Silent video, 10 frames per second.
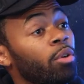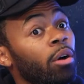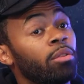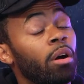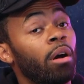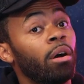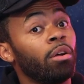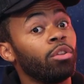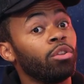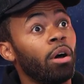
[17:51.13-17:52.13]
The the
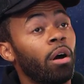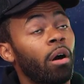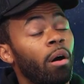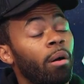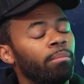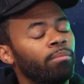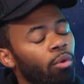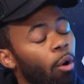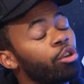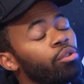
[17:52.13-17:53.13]
the um
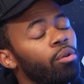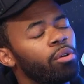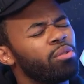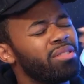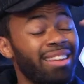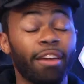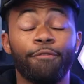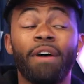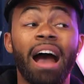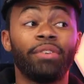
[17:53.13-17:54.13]
Austrian audios, they're like
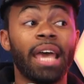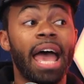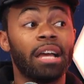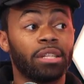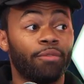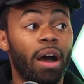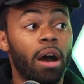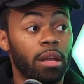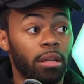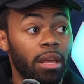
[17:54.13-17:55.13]
five cash, like five
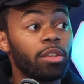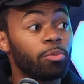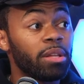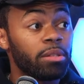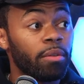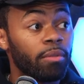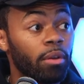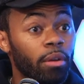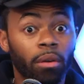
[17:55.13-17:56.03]
hundred. They're hmm. expensive.